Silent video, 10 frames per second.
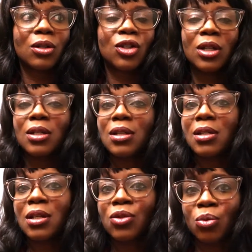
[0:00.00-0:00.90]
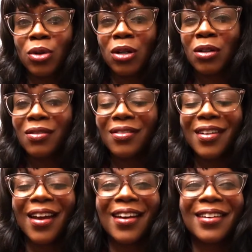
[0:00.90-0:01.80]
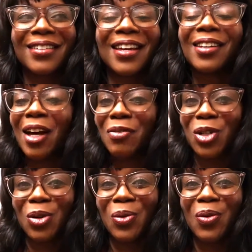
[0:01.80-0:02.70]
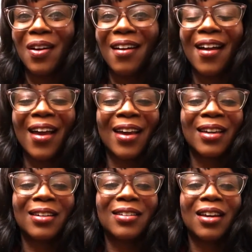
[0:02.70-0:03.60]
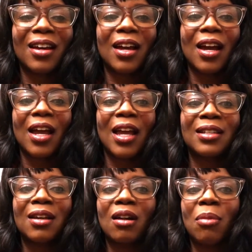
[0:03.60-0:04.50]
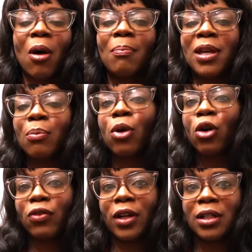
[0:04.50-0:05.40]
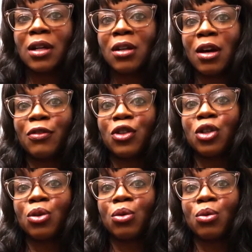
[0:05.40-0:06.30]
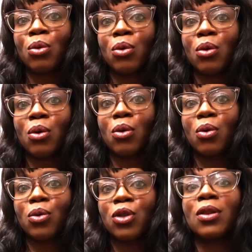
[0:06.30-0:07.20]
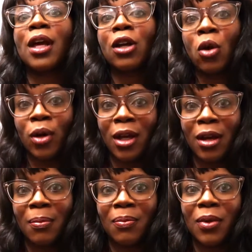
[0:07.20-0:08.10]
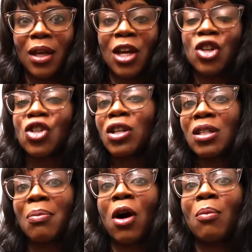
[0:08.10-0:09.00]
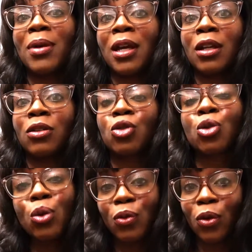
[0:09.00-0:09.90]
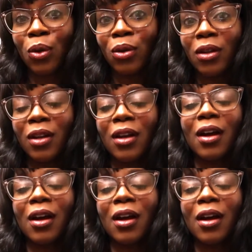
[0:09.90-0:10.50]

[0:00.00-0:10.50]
Jesus is real and he loves you. And it's not about being perfect enough to then go to him. It's just about being truthful